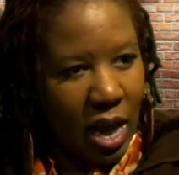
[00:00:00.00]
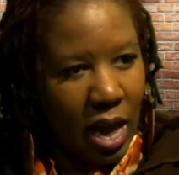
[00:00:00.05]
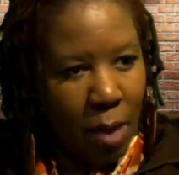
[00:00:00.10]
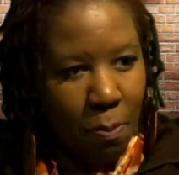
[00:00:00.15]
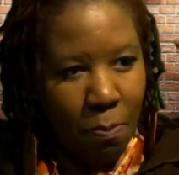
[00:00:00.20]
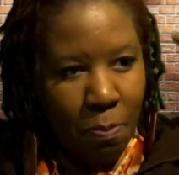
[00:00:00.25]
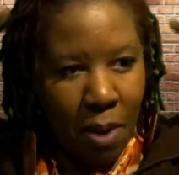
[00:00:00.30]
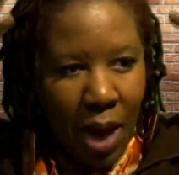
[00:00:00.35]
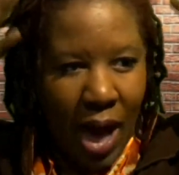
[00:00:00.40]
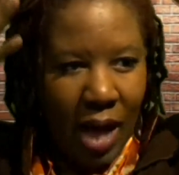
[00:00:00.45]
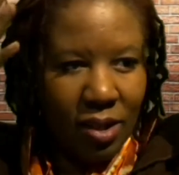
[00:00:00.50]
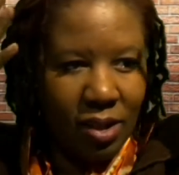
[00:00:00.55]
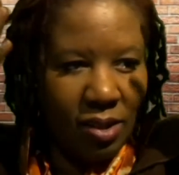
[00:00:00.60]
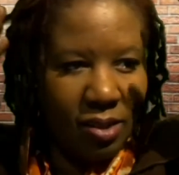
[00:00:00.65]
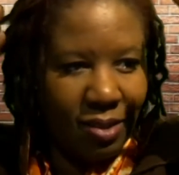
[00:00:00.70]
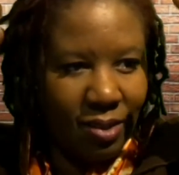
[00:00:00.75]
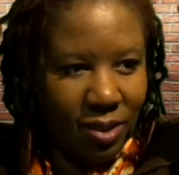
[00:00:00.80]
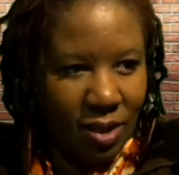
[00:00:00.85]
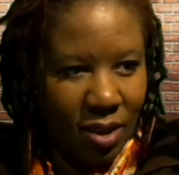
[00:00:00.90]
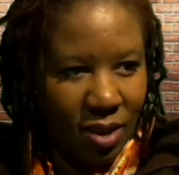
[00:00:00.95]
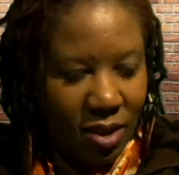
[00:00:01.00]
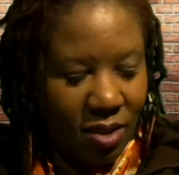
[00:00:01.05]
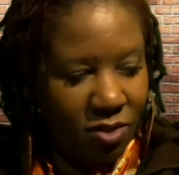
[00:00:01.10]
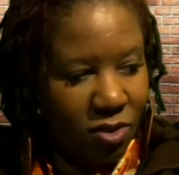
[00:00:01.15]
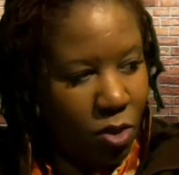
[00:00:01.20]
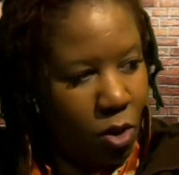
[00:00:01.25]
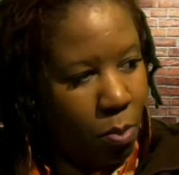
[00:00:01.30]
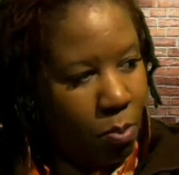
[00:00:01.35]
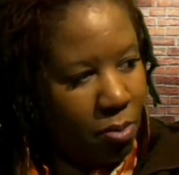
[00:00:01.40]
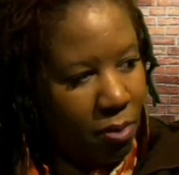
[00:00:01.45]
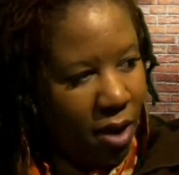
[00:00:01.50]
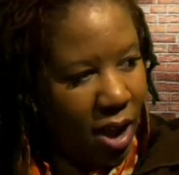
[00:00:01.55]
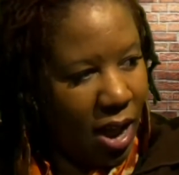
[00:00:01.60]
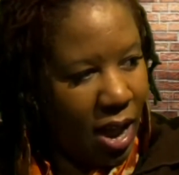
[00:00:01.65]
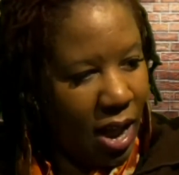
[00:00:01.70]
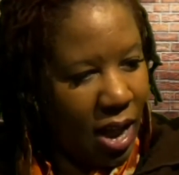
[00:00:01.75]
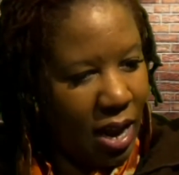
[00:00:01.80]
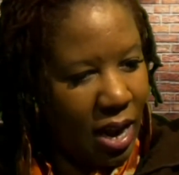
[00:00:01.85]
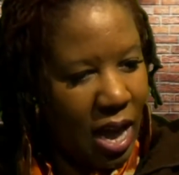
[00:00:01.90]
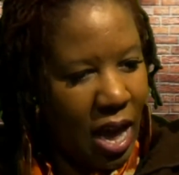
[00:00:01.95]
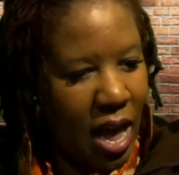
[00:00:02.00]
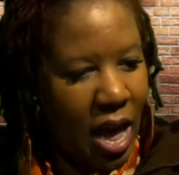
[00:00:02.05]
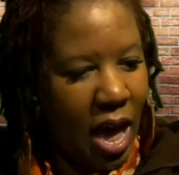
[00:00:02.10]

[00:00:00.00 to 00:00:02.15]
it balances your brain